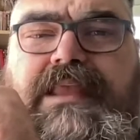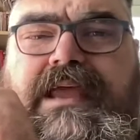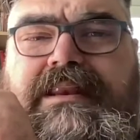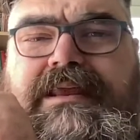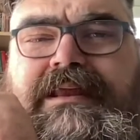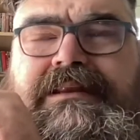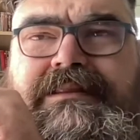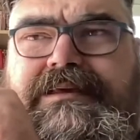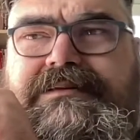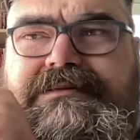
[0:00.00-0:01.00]
And
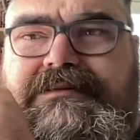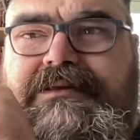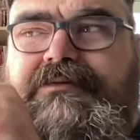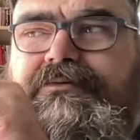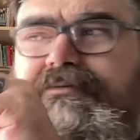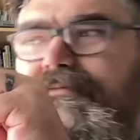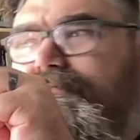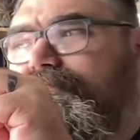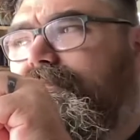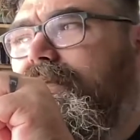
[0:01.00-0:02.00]
in this little
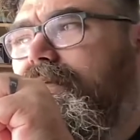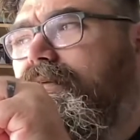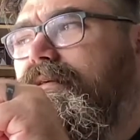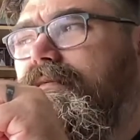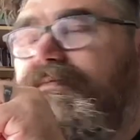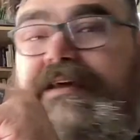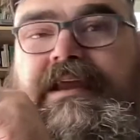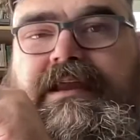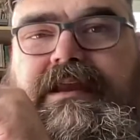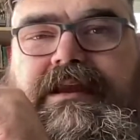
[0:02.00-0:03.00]

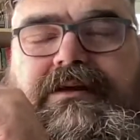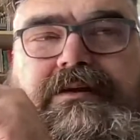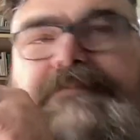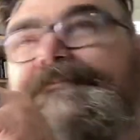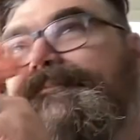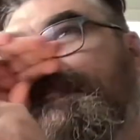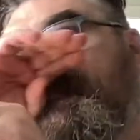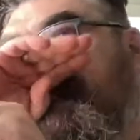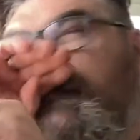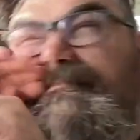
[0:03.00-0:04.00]
thing here,
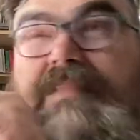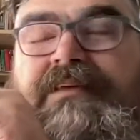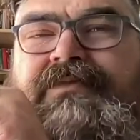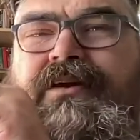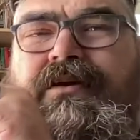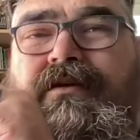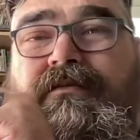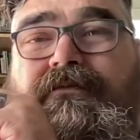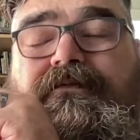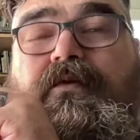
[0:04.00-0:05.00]
there
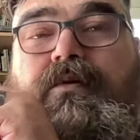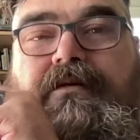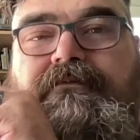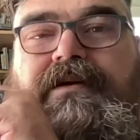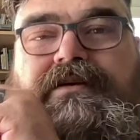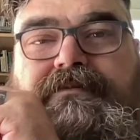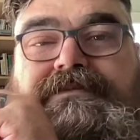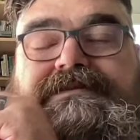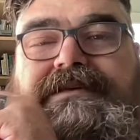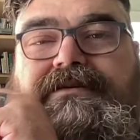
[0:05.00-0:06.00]
are four
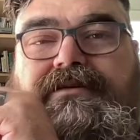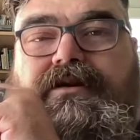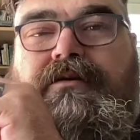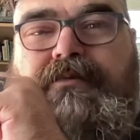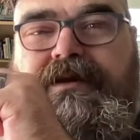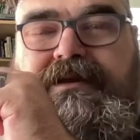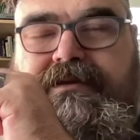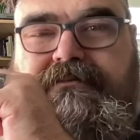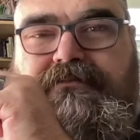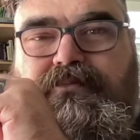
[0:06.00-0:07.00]
volumes that are
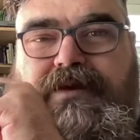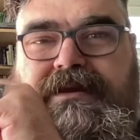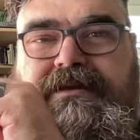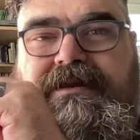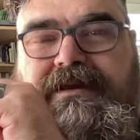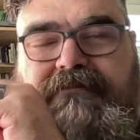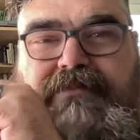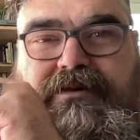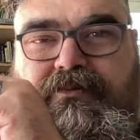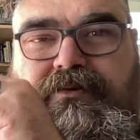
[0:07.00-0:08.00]
already written and have
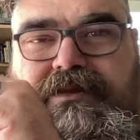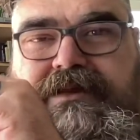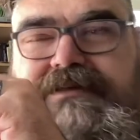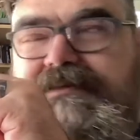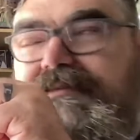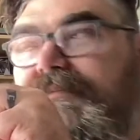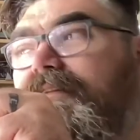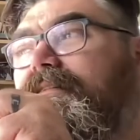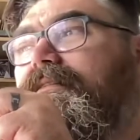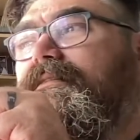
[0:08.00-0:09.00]
been released.
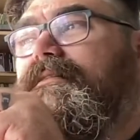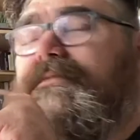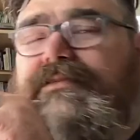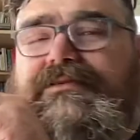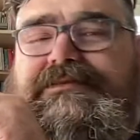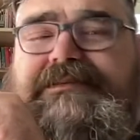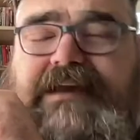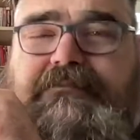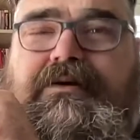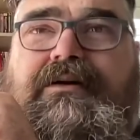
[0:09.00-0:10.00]
There's
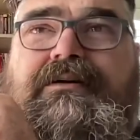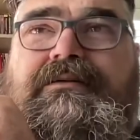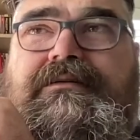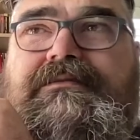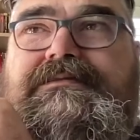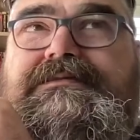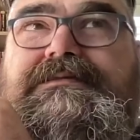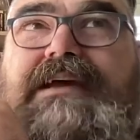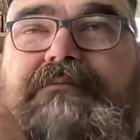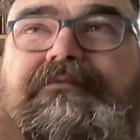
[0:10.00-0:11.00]
Type Hard,
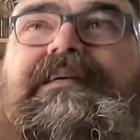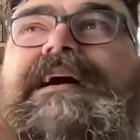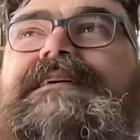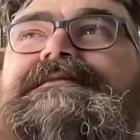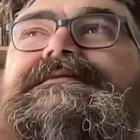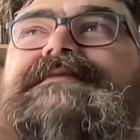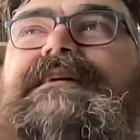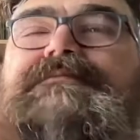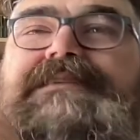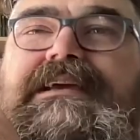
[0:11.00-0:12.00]
Type Fast,
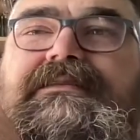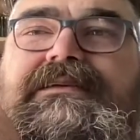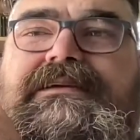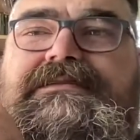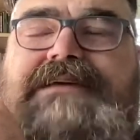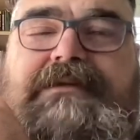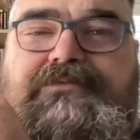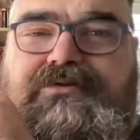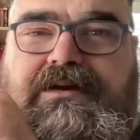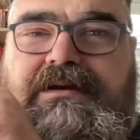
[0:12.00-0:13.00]
Type Daily, and
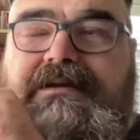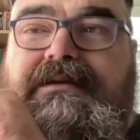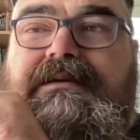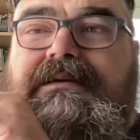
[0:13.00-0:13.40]
Type Drunk.